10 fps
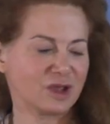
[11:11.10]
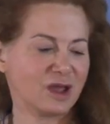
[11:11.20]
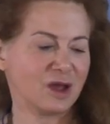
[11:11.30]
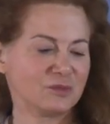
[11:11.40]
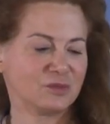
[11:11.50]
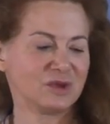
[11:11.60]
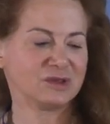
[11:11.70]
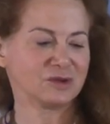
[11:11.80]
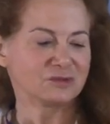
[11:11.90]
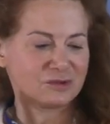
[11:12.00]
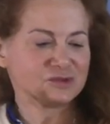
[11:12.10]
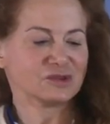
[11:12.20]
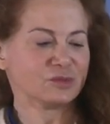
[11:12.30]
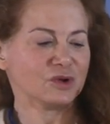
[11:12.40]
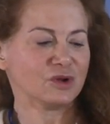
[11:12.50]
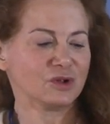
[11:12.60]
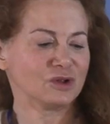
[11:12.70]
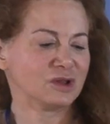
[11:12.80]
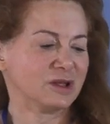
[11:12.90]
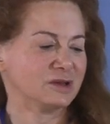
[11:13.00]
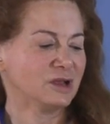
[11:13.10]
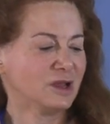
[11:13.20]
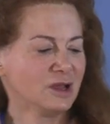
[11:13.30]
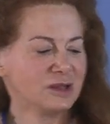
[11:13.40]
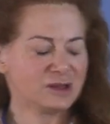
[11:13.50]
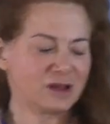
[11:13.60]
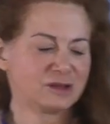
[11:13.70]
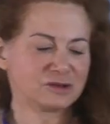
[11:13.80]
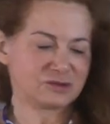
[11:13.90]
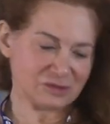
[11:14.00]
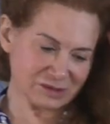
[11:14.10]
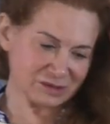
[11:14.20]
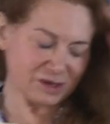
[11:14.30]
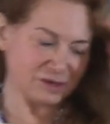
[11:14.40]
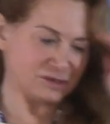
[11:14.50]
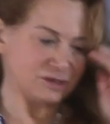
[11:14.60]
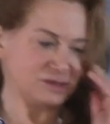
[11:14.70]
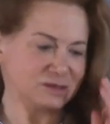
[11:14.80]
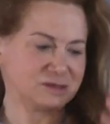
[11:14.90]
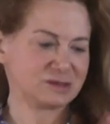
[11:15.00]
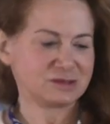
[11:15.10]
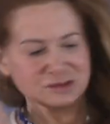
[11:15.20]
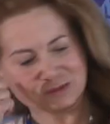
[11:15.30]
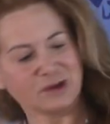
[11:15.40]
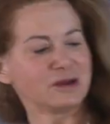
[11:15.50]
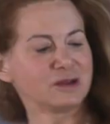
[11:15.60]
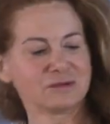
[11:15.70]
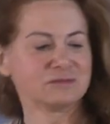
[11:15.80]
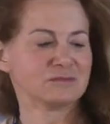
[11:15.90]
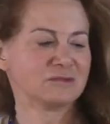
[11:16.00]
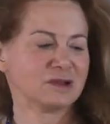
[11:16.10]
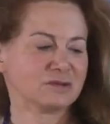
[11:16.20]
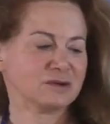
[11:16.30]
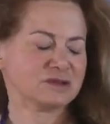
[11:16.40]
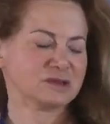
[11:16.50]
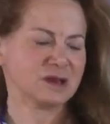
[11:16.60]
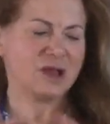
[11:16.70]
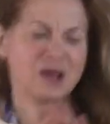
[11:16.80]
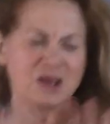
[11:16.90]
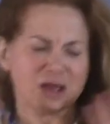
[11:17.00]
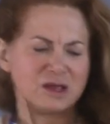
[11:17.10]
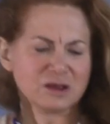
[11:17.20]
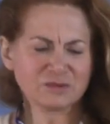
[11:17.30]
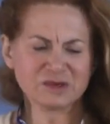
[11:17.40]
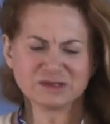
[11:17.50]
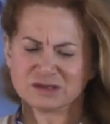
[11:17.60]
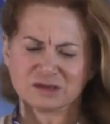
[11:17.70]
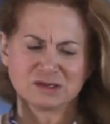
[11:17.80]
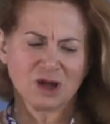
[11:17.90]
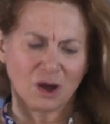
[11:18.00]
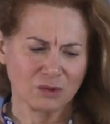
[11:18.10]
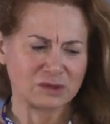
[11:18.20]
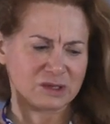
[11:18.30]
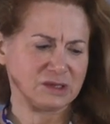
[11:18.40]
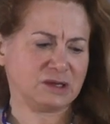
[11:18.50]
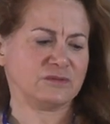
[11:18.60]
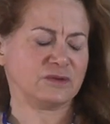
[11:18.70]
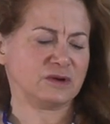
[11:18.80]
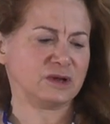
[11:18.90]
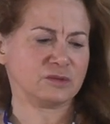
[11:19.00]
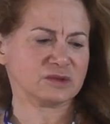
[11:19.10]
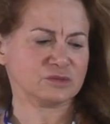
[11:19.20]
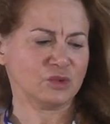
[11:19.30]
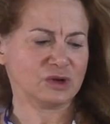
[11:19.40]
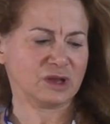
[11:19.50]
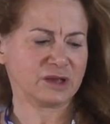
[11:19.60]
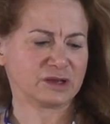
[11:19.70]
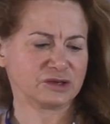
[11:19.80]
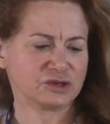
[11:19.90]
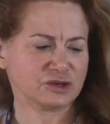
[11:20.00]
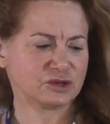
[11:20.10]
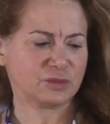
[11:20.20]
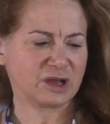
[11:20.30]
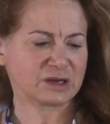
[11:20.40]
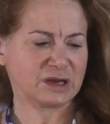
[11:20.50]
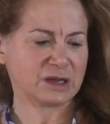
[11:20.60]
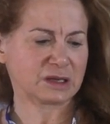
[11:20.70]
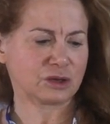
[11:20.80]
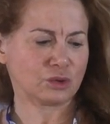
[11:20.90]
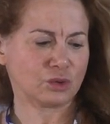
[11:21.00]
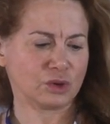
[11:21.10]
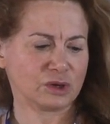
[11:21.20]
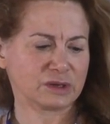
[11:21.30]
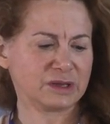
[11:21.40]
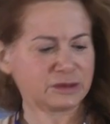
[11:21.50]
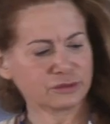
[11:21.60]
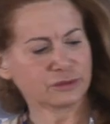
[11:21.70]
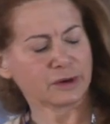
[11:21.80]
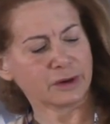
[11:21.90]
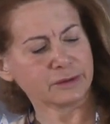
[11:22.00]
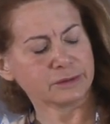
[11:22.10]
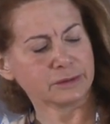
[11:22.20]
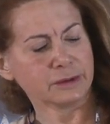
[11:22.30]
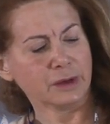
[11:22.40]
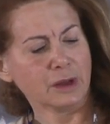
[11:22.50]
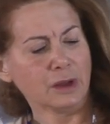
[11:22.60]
camp and the crucible and yelling drill sergeants and sweating recruits. And it was totally different. It was more like a church picnic or kindergarten.